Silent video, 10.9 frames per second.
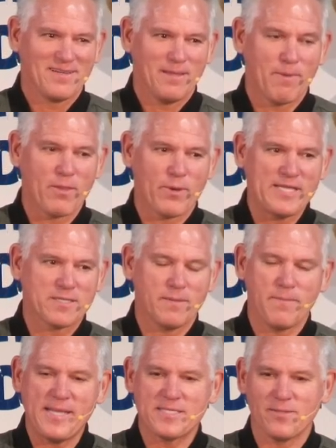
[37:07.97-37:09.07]
And by the way, he's an
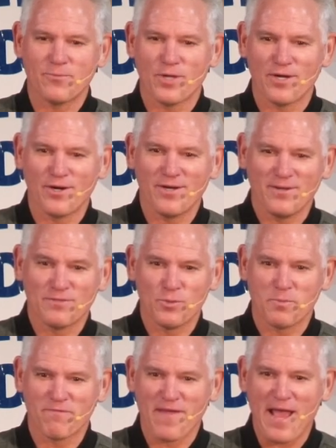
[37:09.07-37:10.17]
amazing runner. He's
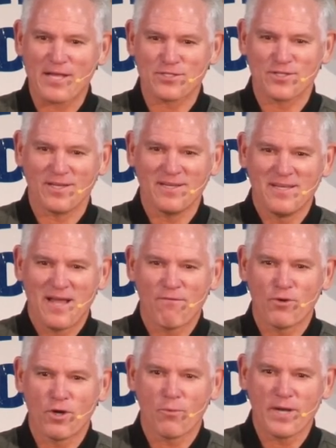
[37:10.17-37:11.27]
super fast. I've
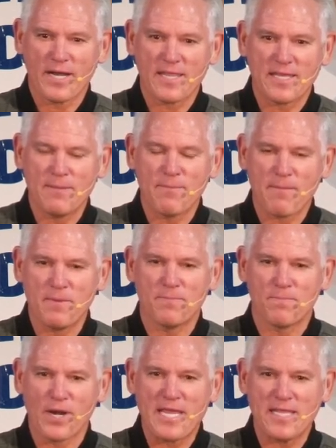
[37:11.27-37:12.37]
heard already that he may be
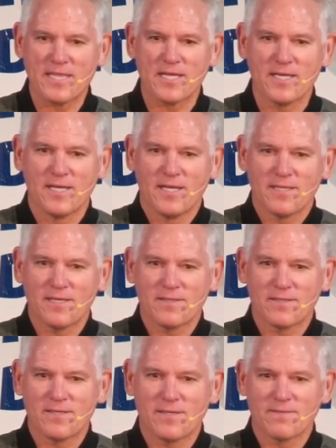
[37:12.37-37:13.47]
breaking the
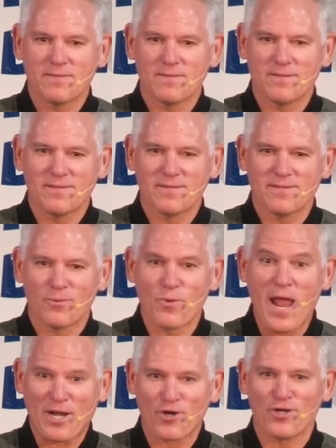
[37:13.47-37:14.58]

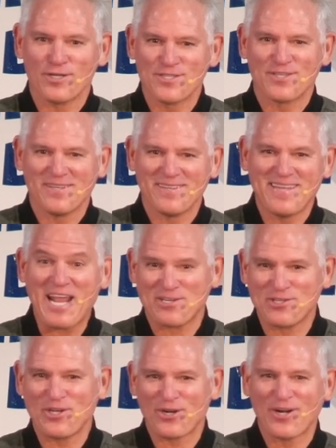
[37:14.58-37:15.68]
records
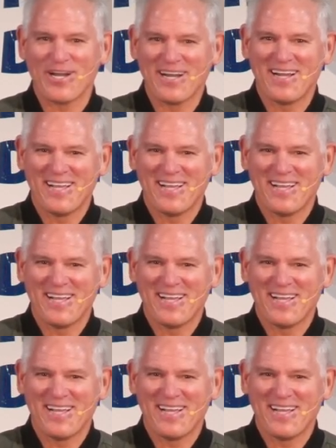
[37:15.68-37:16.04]
next year.